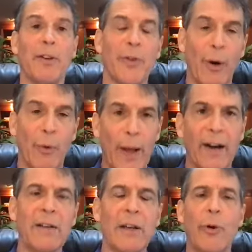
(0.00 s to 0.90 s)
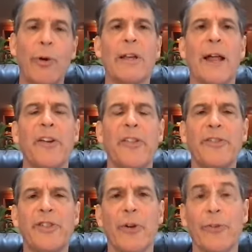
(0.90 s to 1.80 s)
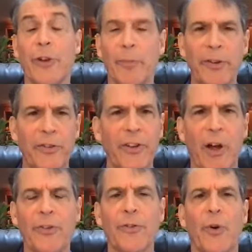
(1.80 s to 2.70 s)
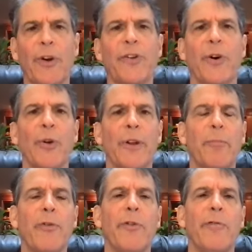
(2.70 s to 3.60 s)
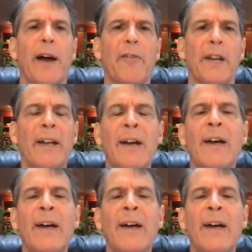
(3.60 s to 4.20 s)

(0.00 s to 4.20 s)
So I wrote a letter to the children's home. This is all story told in Proof of Heaven.